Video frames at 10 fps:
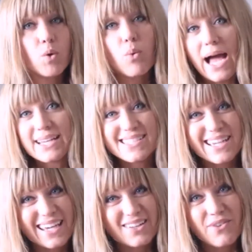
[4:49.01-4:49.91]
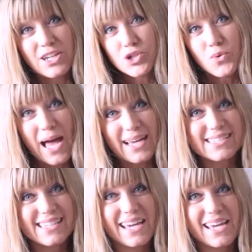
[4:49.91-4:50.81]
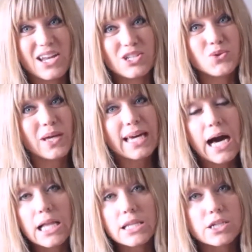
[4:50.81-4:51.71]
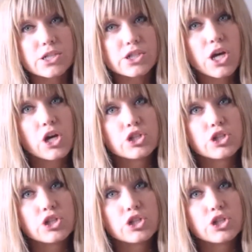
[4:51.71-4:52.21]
waxing, facial waxing, doing colors,